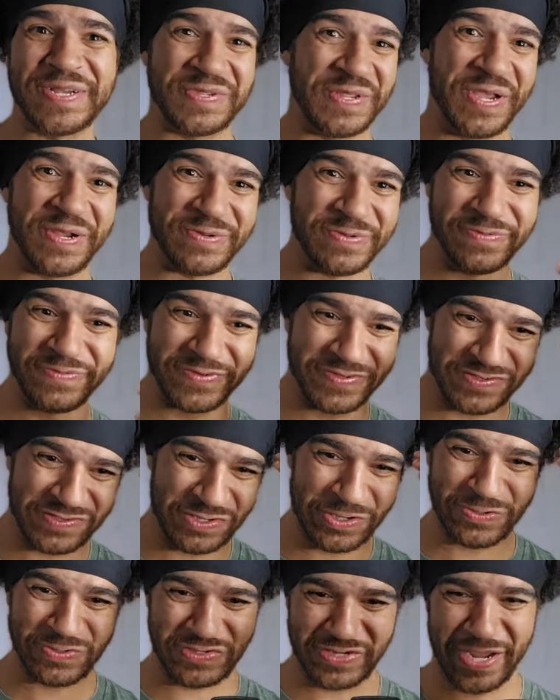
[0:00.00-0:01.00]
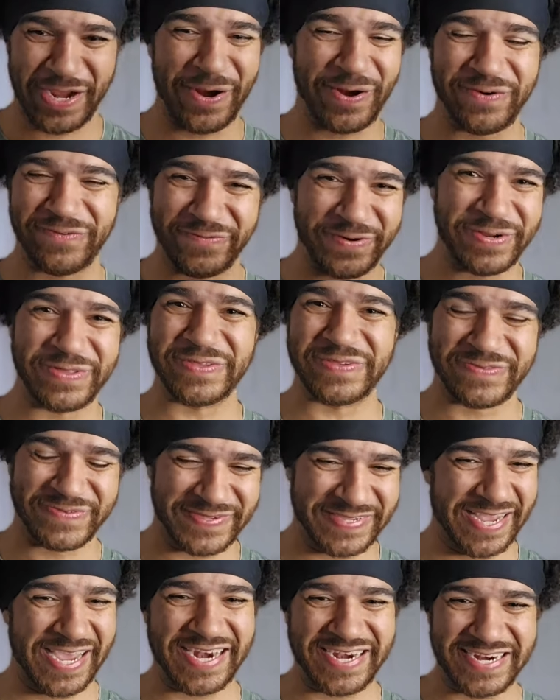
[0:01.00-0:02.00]
I was so scared of where this was
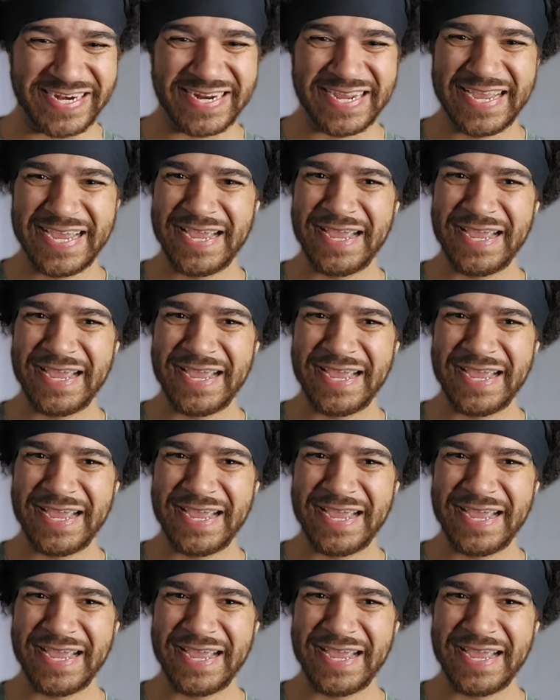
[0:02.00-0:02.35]
headed